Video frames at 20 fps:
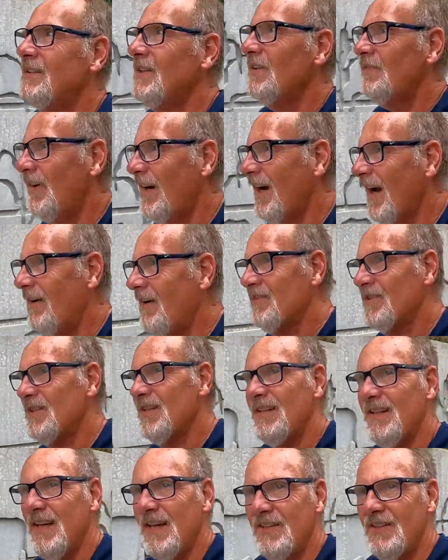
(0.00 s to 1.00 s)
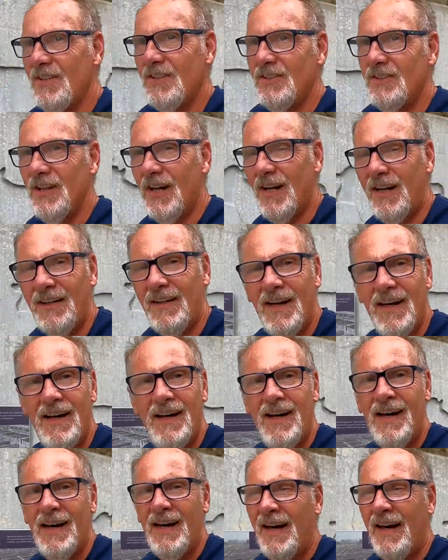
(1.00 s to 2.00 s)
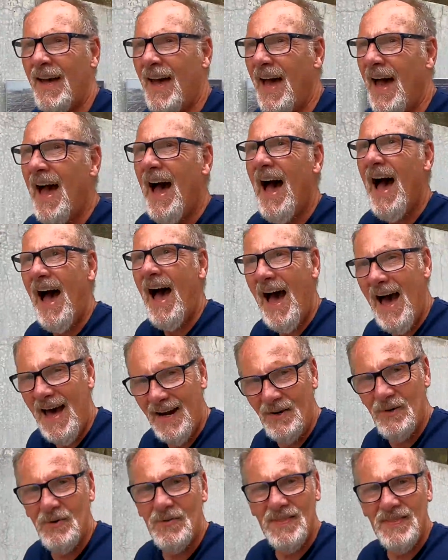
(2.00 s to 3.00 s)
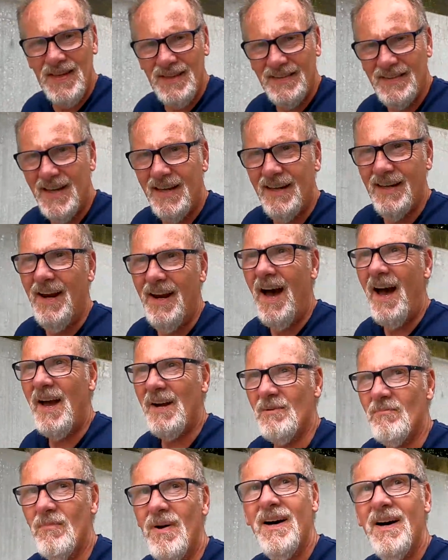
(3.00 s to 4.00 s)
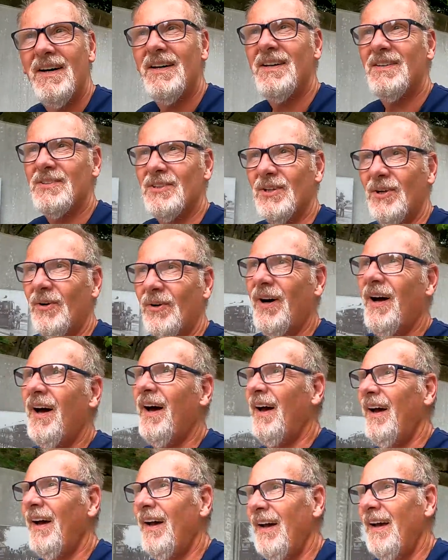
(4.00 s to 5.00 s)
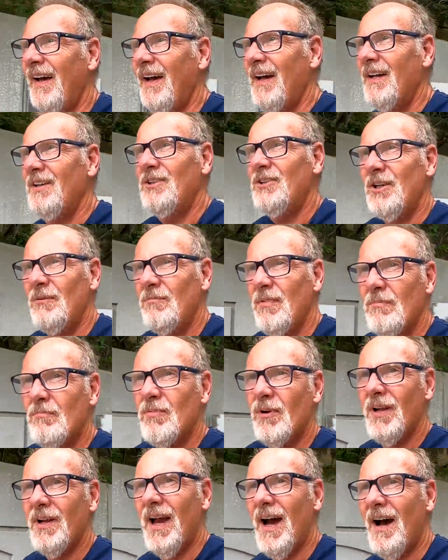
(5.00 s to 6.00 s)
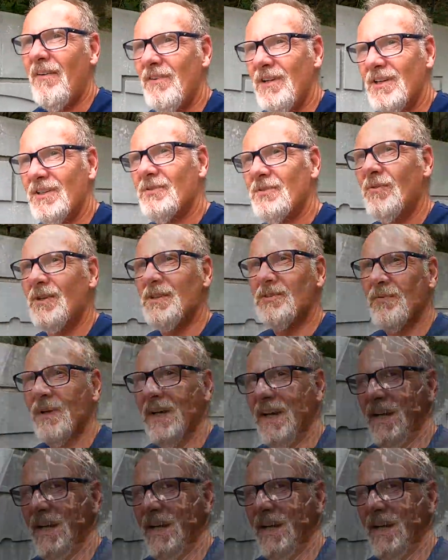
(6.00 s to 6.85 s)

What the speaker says: So far I haven't seen the engines yet. I don't think they can hide them, so it should be pretty obvious once we